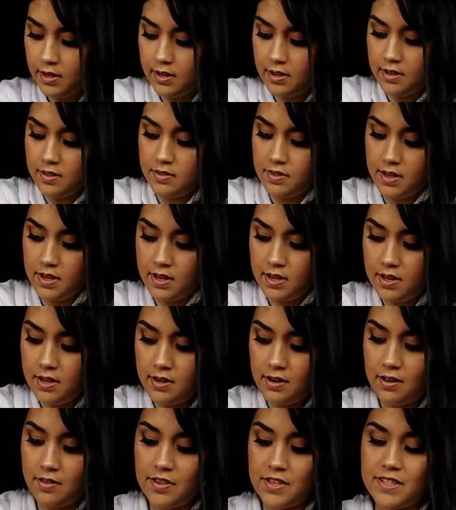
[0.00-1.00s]
And
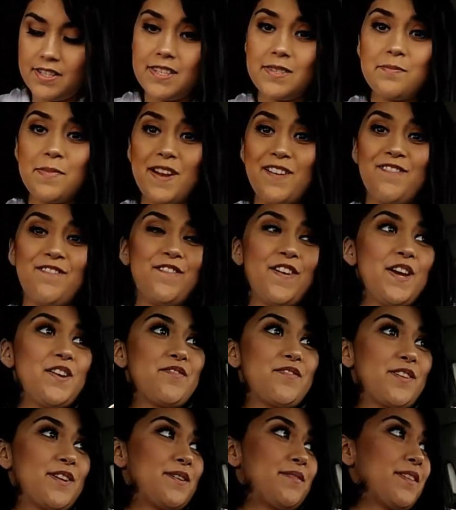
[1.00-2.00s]
then this is my
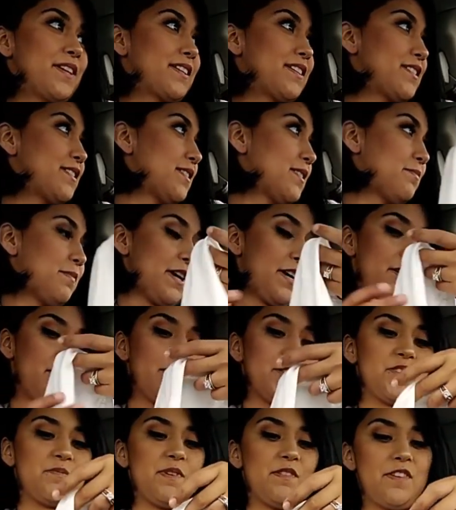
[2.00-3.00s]
favorite. Like, this is my
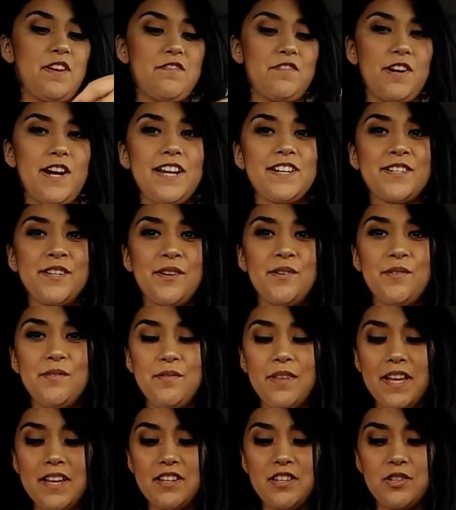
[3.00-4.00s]
ultimate favorite. I don't
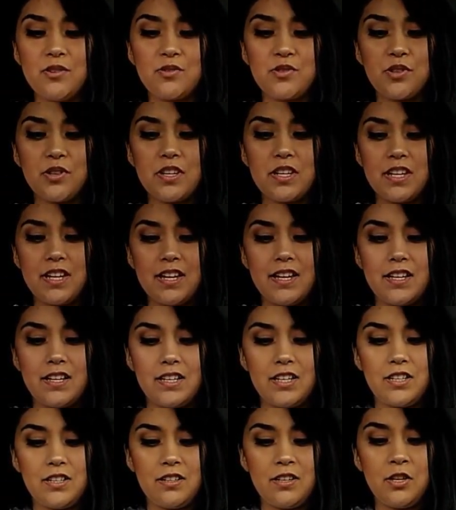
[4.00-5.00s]
like usually
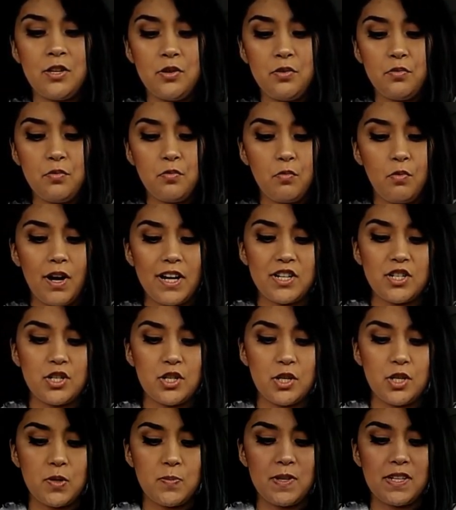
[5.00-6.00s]
get cute white
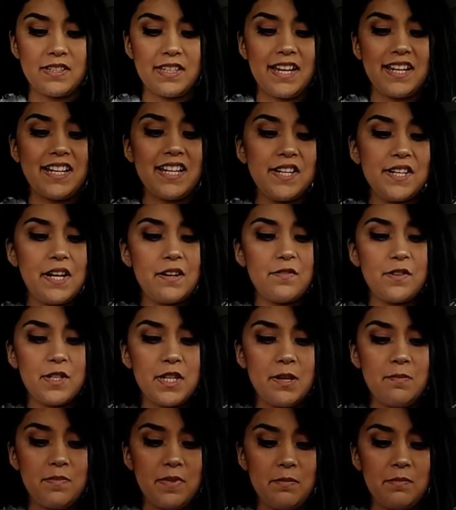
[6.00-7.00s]
shirts because I can never
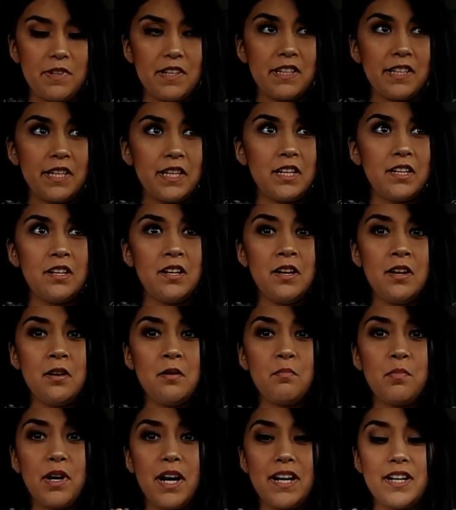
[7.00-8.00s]
keep them clean,
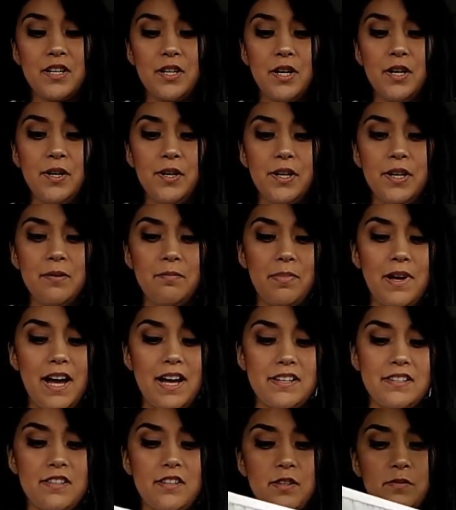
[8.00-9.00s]
but I couldn't
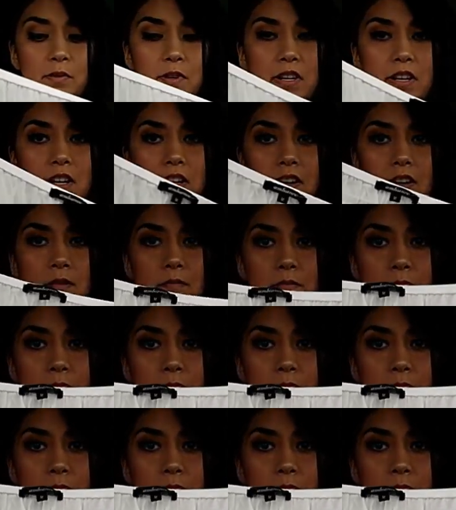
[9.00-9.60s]
pass this one up.